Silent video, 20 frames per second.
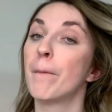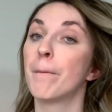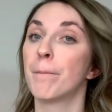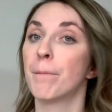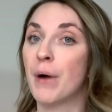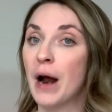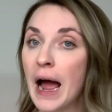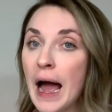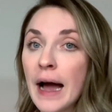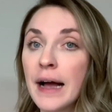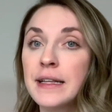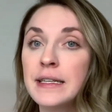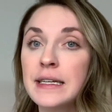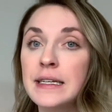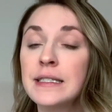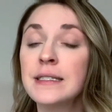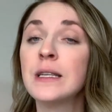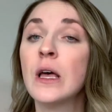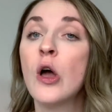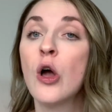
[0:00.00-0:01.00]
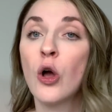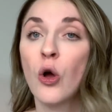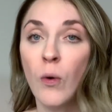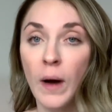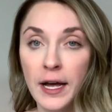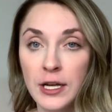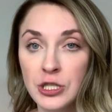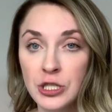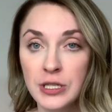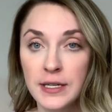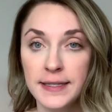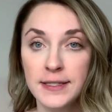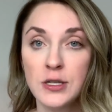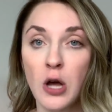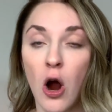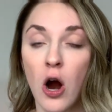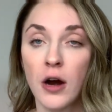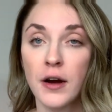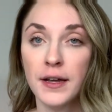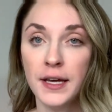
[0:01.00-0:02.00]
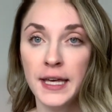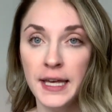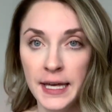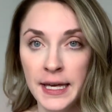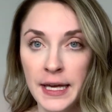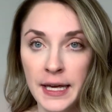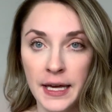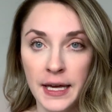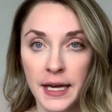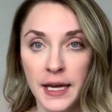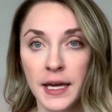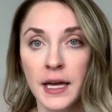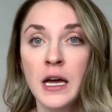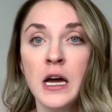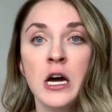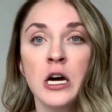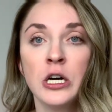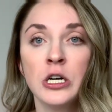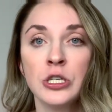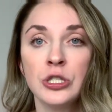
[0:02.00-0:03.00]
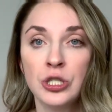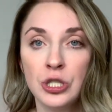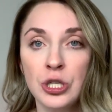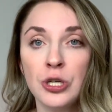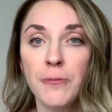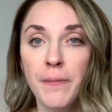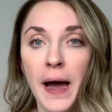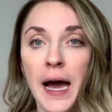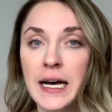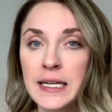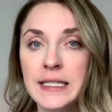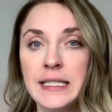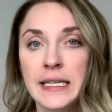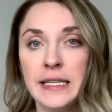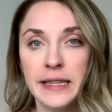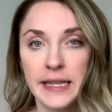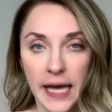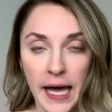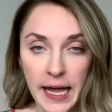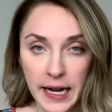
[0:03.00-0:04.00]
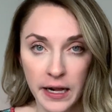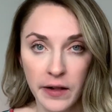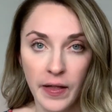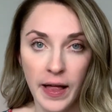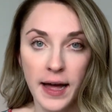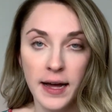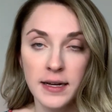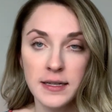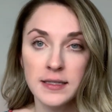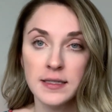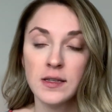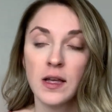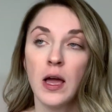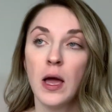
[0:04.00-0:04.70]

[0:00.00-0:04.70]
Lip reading: Practice questions are key to passing the NCLEX.